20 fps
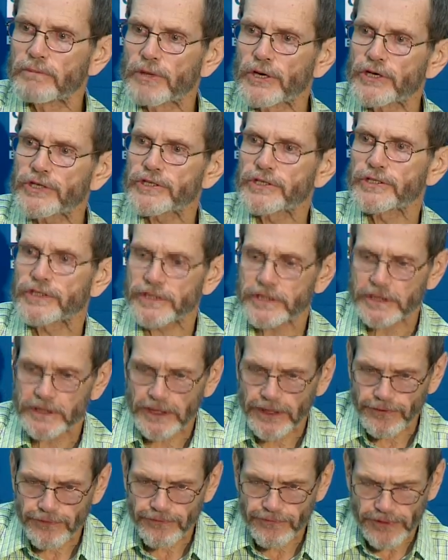emergence
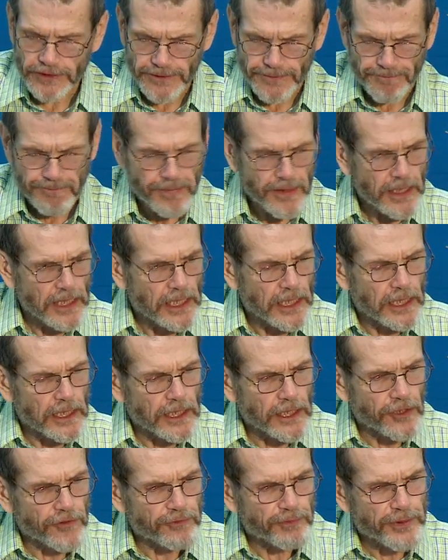
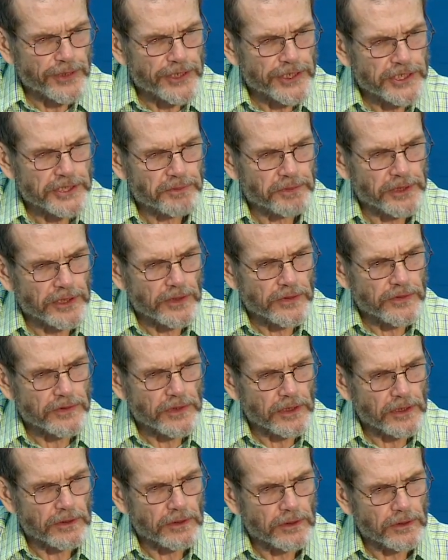of
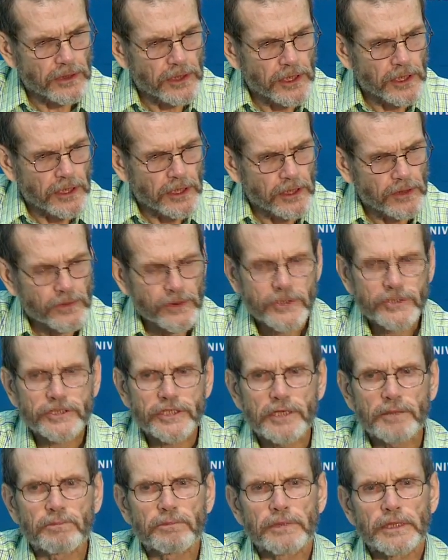participant
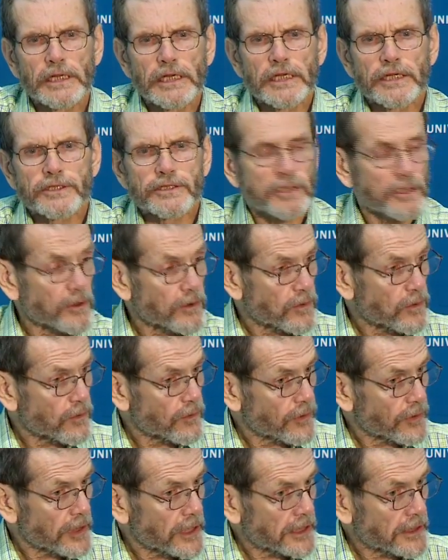ownership.
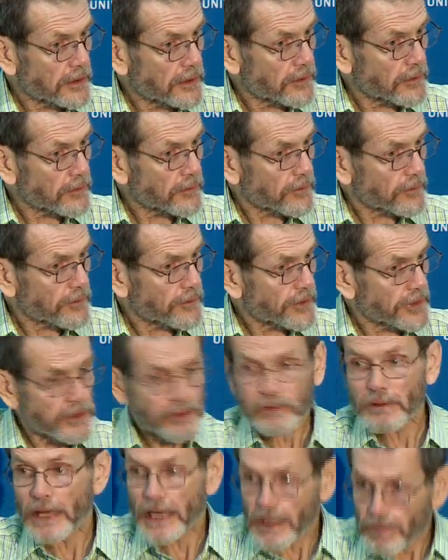So
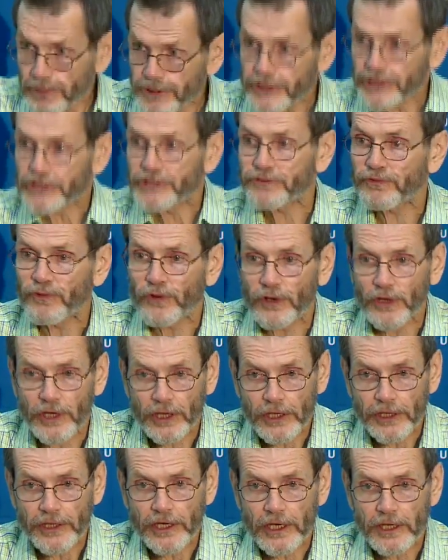the impetus for
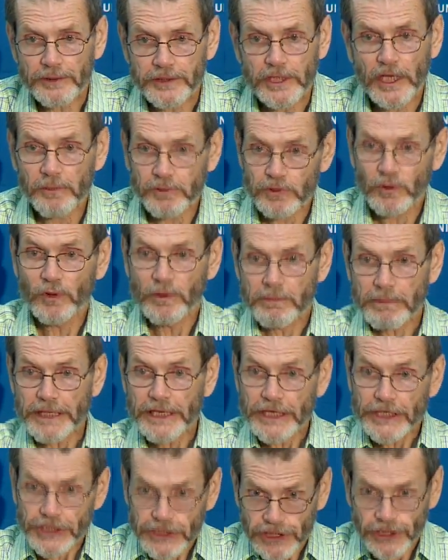a subsequent
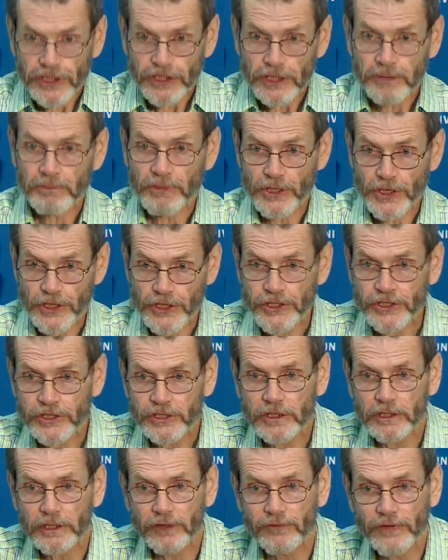meeting did
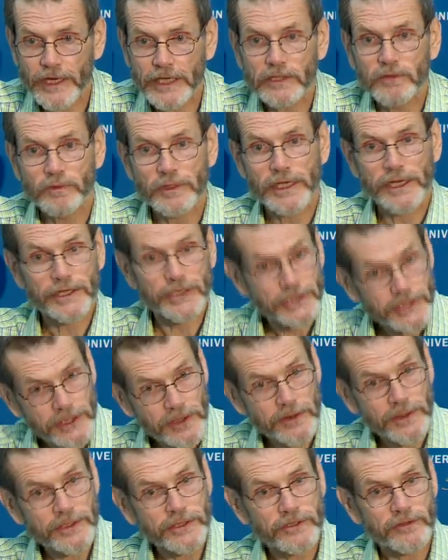emerge. In fact, we had a
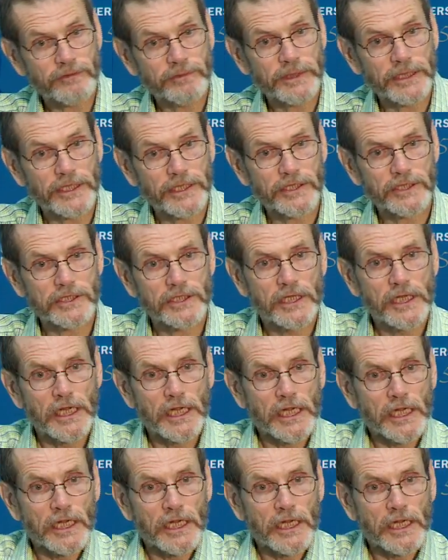series of meetings,